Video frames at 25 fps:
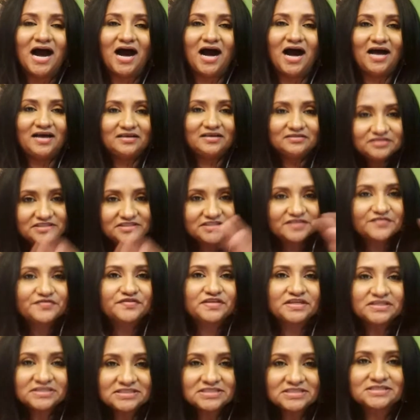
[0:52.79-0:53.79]
And
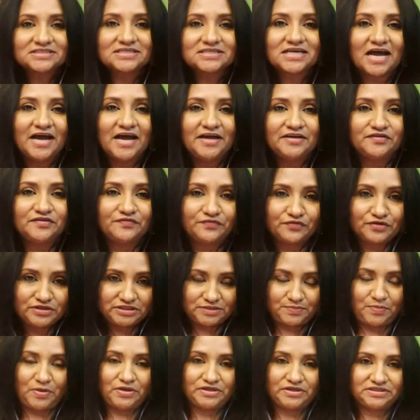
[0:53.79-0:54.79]
this is the kind of
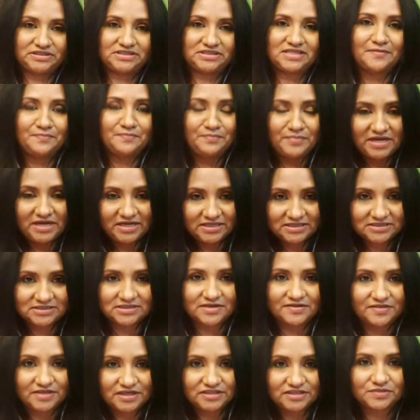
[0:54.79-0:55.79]
response that makes
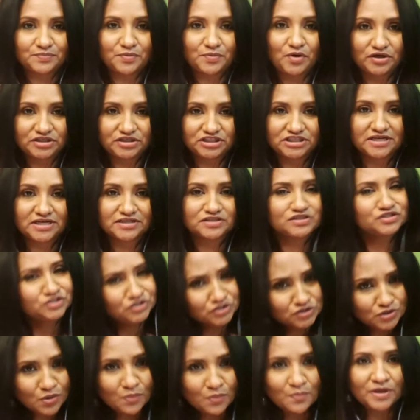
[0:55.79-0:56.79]
this project
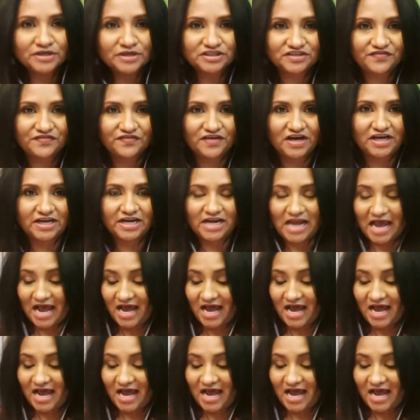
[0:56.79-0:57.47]
so much fun.